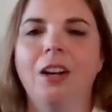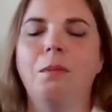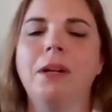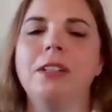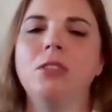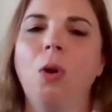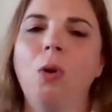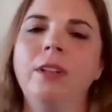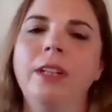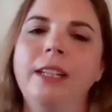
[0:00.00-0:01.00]
But it's
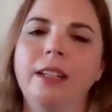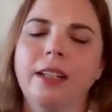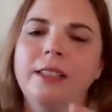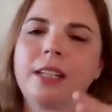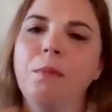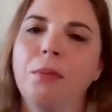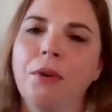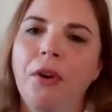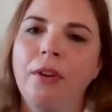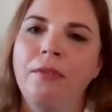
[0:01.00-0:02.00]
only a
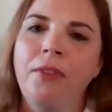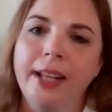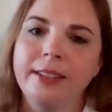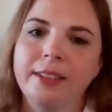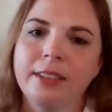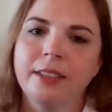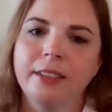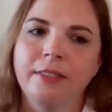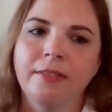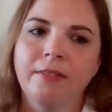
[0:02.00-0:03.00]
temporary event.
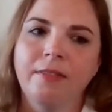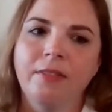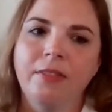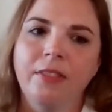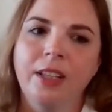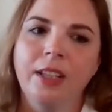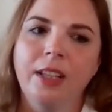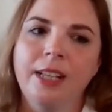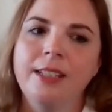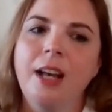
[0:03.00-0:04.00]

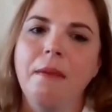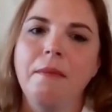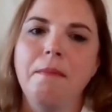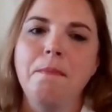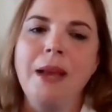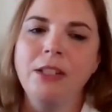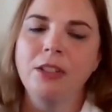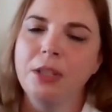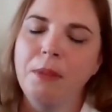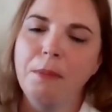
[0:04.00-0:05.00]
It's not
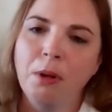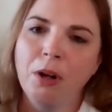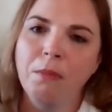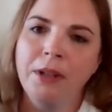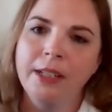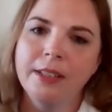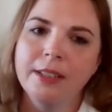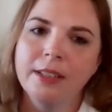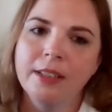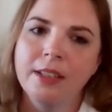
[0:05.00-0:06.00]
meant to be permanent.
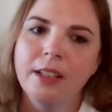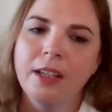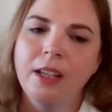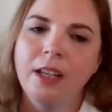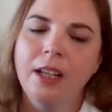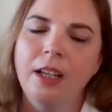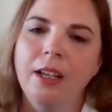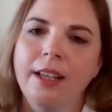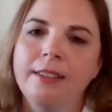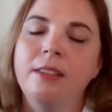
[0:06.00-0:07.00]

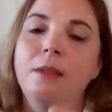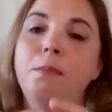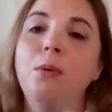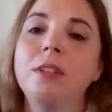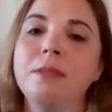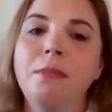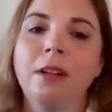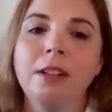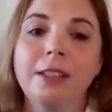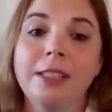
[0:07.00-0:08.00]
As the Buddhist
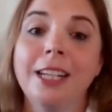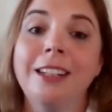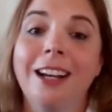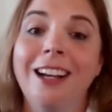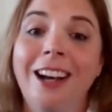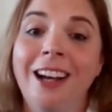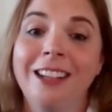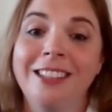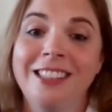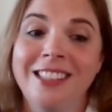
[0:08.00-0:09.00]
monk Thich Nhat
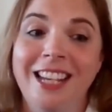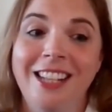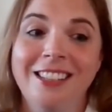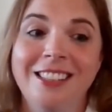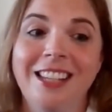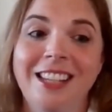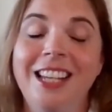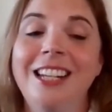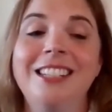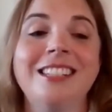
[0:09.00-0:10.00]
Hanh states,
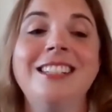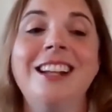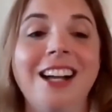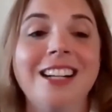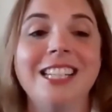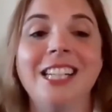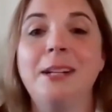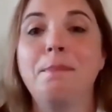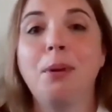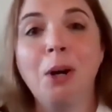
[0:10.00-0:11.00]
it is not
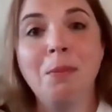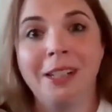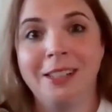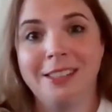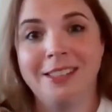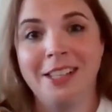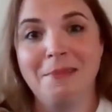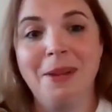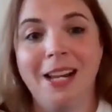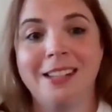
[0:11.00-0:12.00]
impermanence that
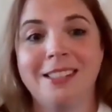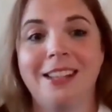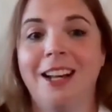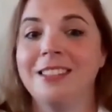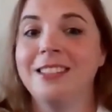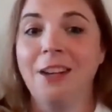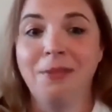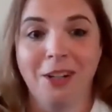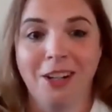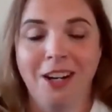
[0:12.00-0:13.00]
makes us
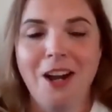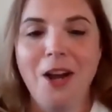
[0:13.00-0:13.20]
suffer.